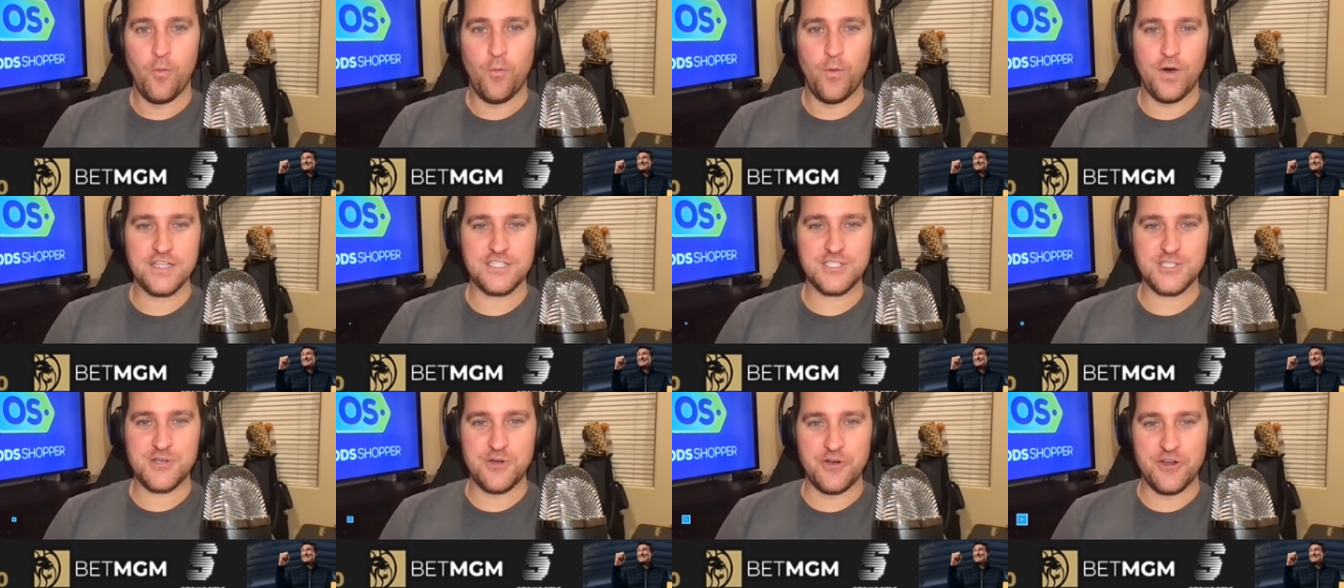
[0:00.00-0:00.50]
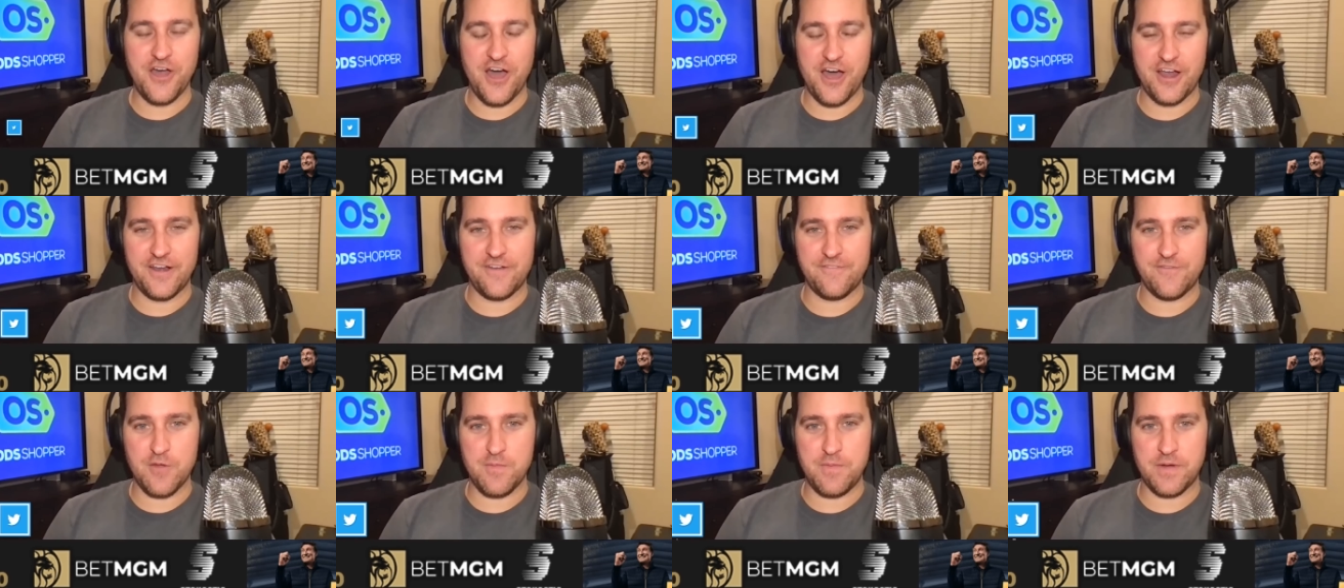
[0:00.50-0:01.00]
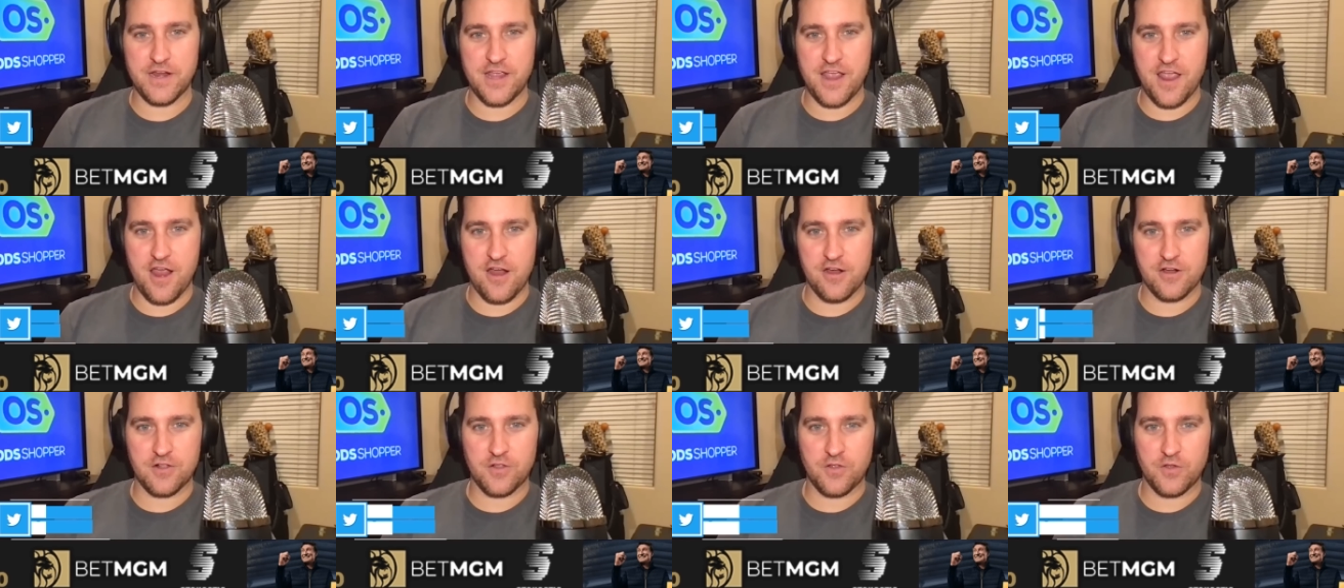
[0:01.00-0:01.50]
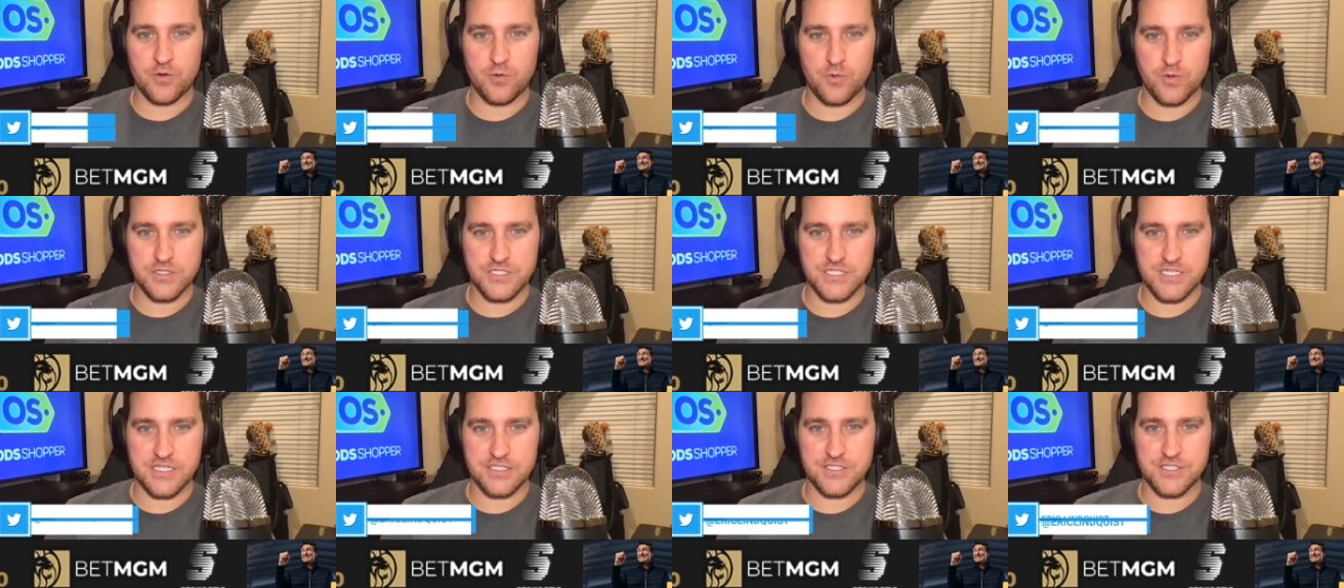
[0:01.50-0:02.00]
What's going on, everybody? Eric
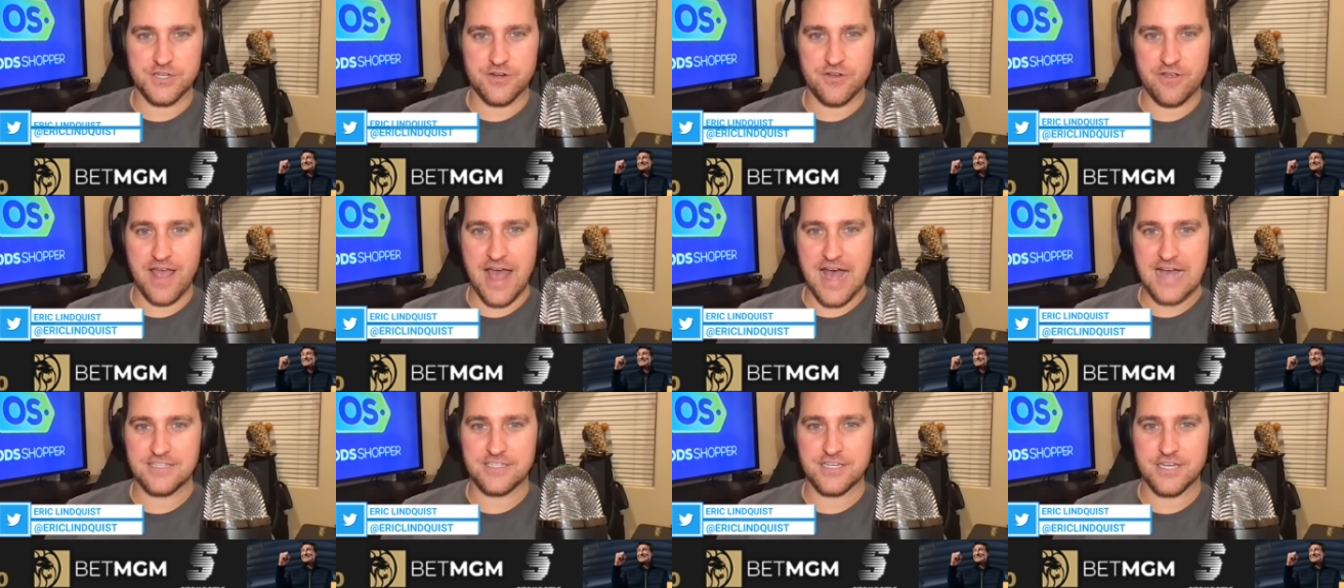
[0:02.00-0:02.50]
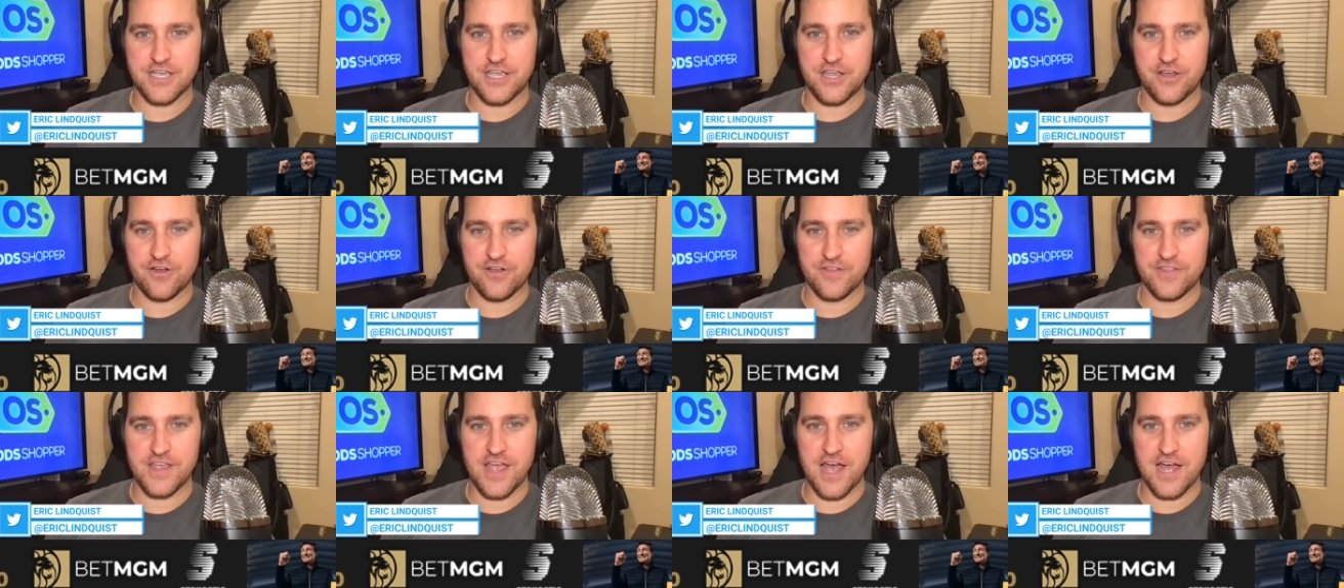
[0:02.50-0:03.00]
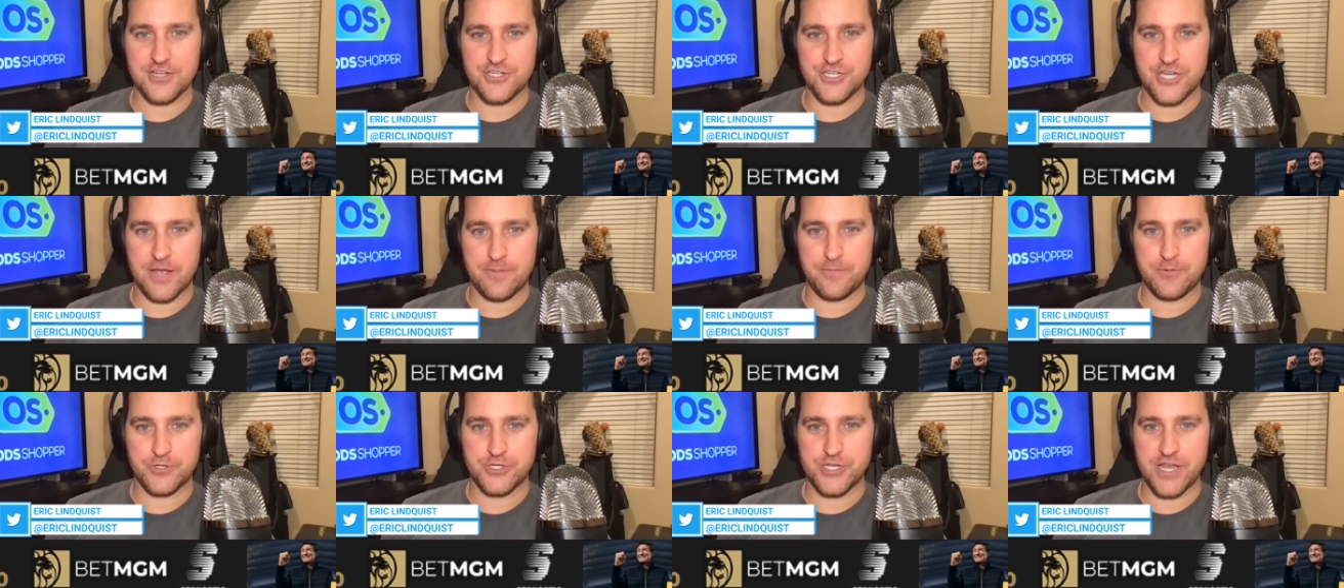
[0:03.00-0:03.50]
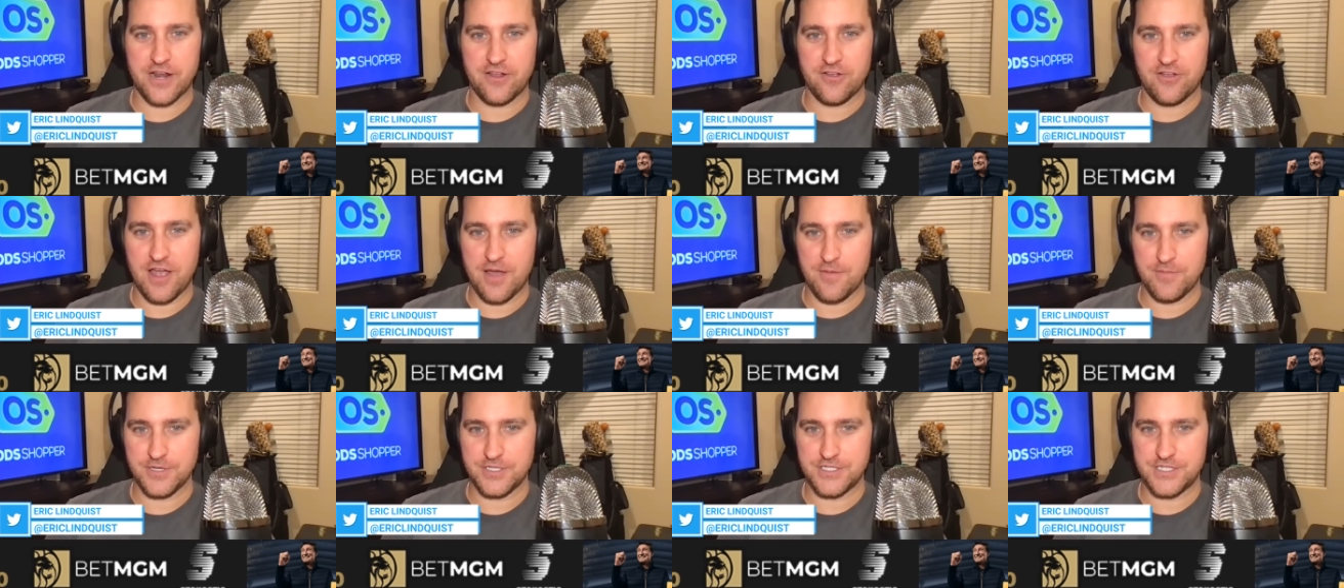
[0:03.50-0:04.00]
Lindquist at Stokastic here on the Odd Shopper channel,
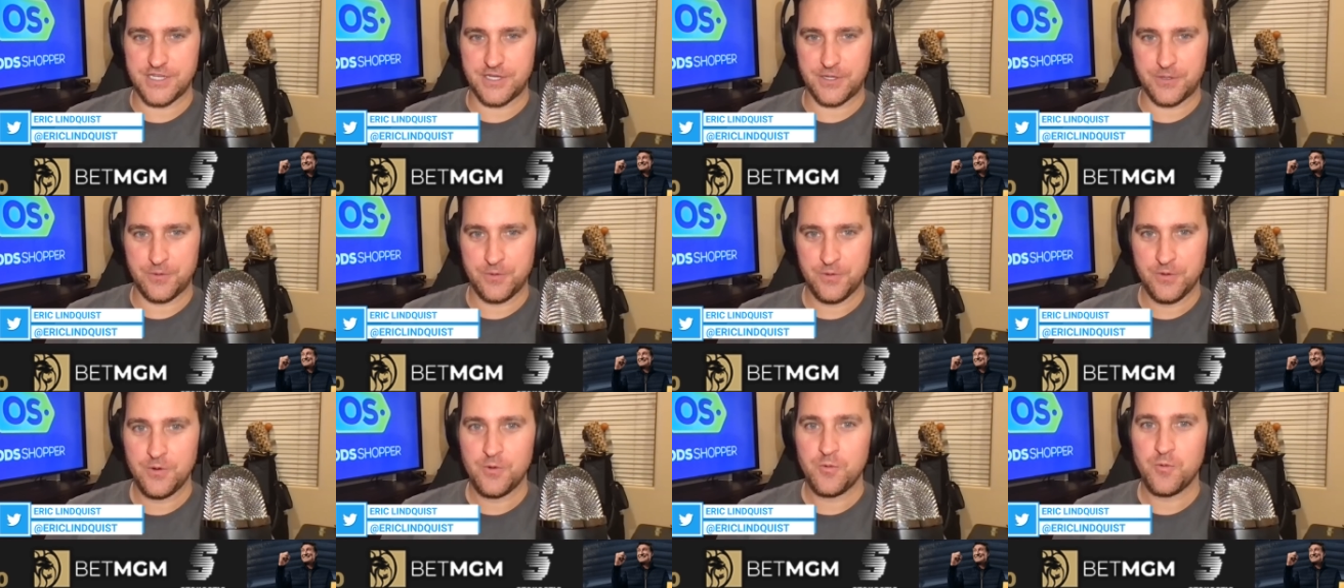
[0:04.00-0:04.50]
coming to you